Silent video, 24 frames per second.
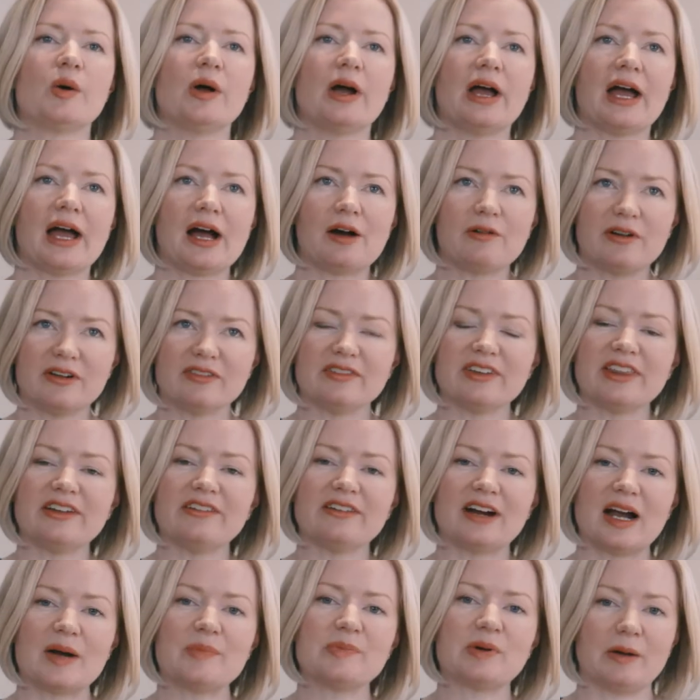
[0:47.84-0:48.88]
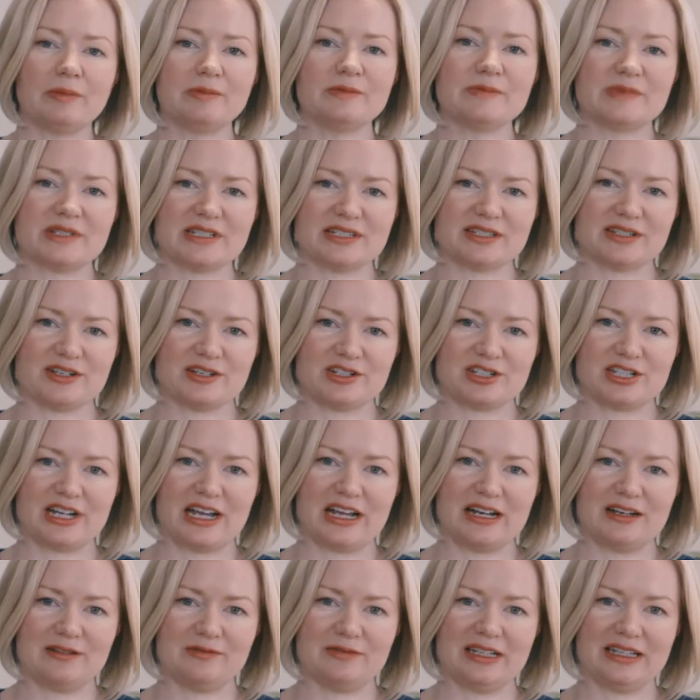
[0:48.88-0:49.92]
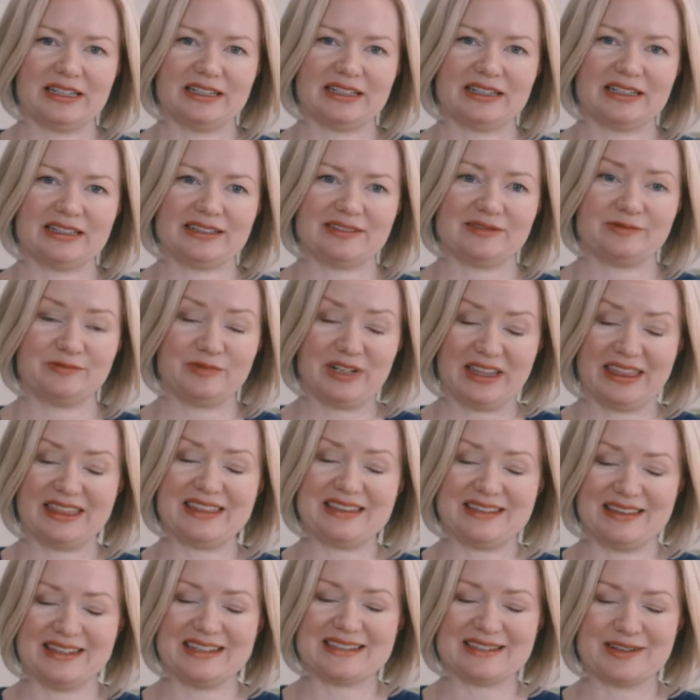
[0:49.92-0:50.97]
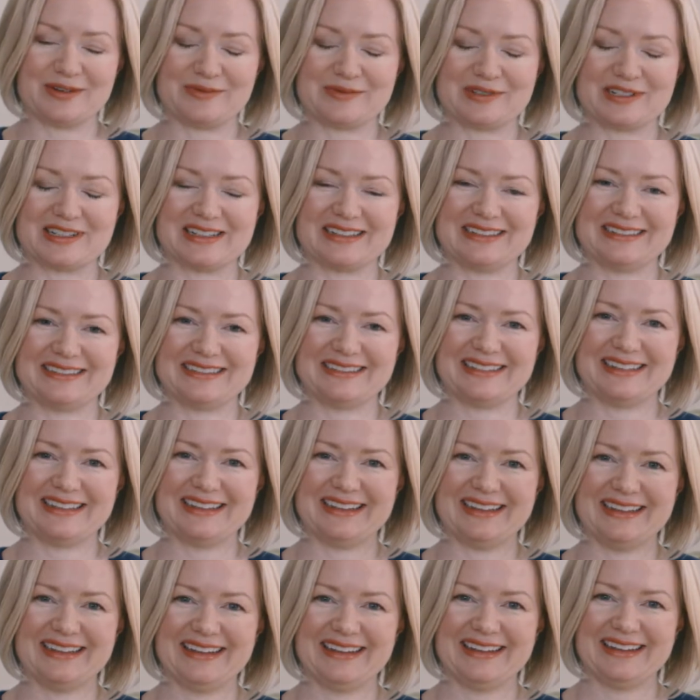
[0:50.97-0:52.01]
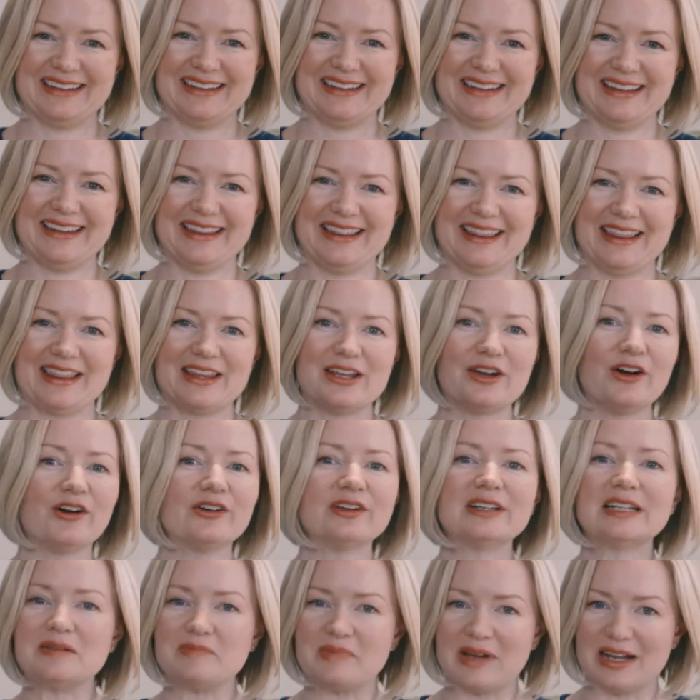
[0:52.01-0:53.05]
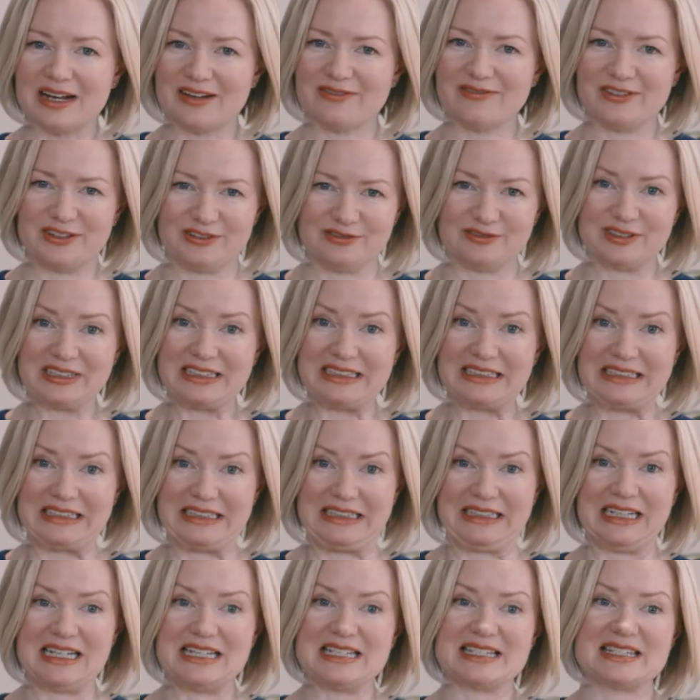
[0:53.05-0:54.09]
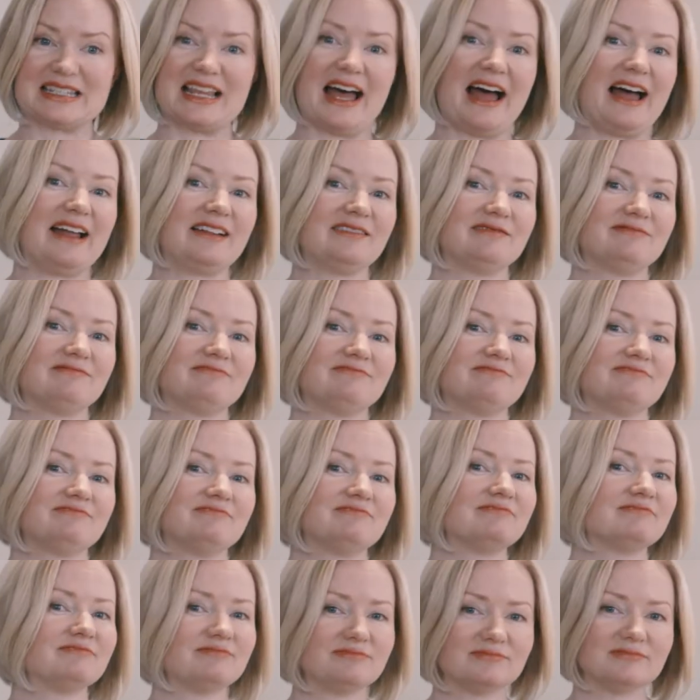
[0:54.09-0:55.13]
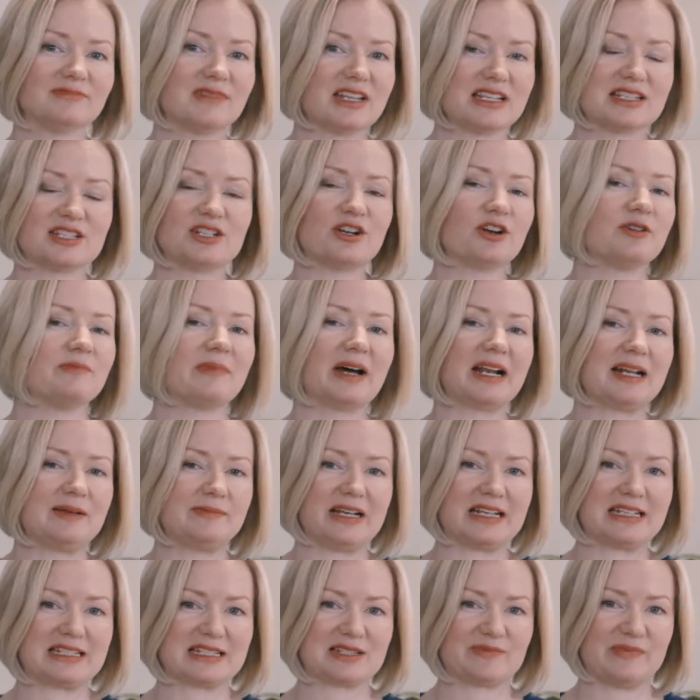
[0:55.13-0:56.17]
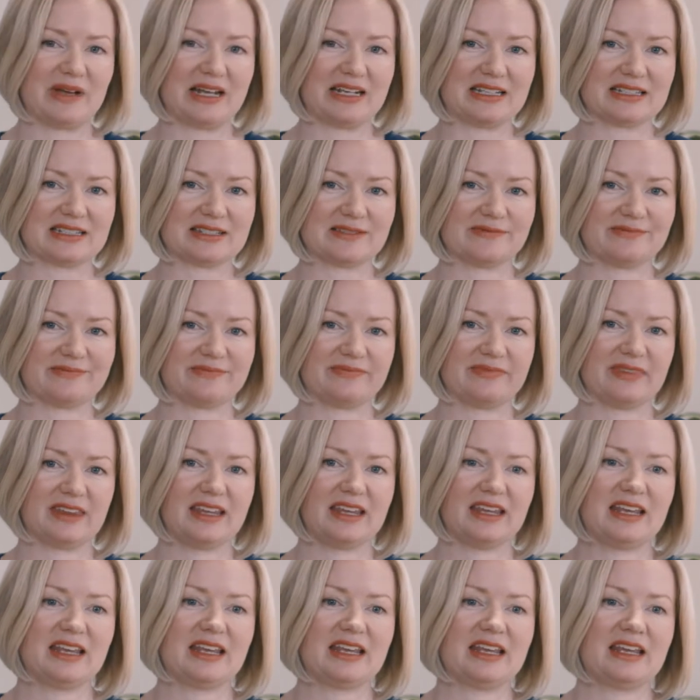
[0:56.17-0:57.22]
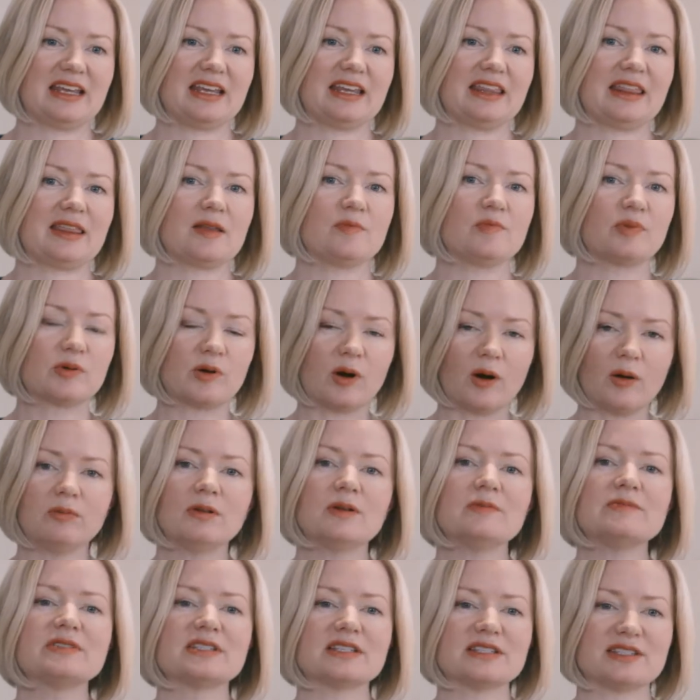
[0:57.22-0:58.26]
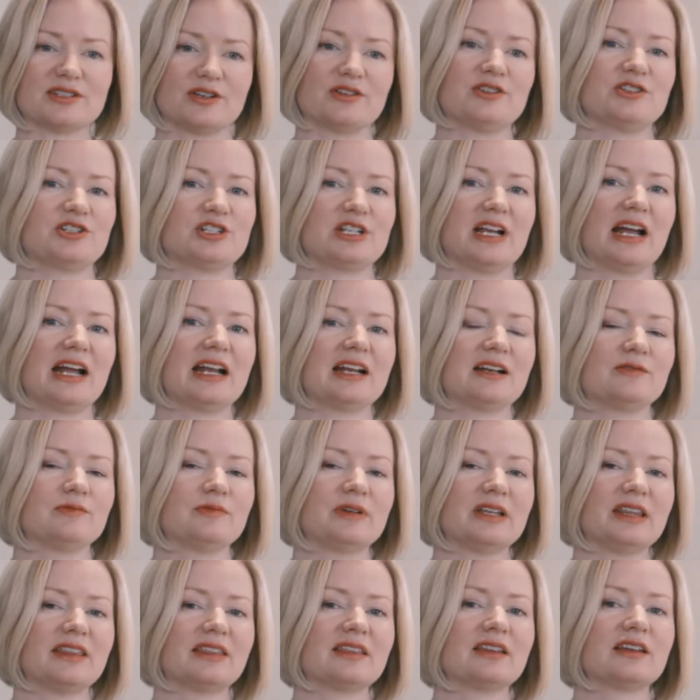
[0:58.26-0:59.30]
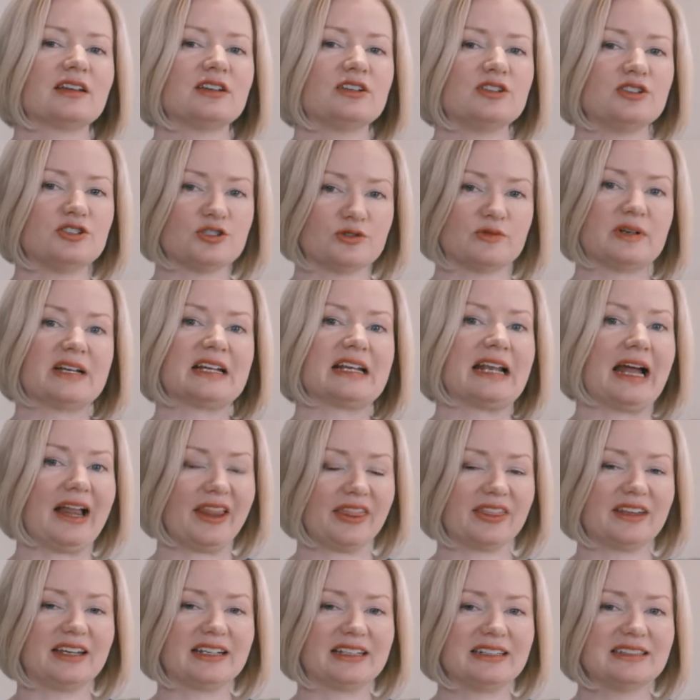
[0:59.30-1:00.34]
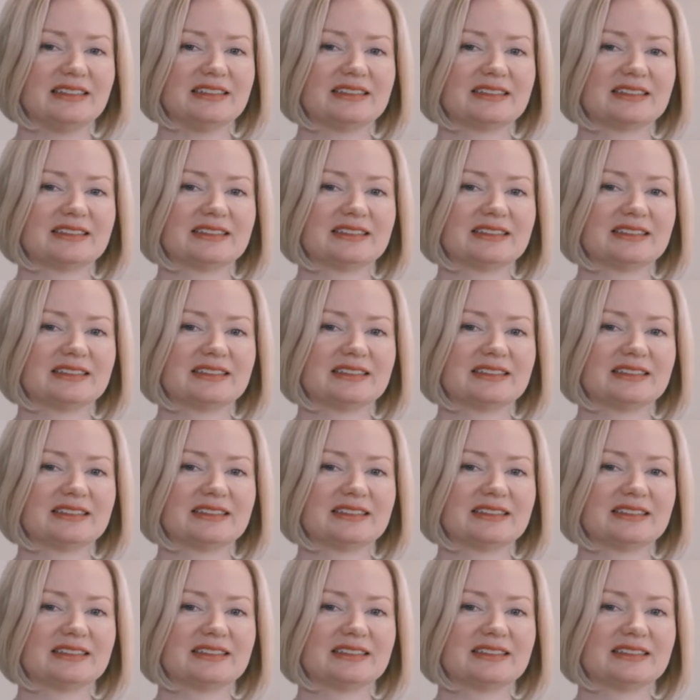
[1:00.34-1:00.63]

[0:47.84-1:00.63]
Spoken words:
However, there are problems associated with this option. The only benefit really is that there's no money being spent. The problems associated with doing nothing,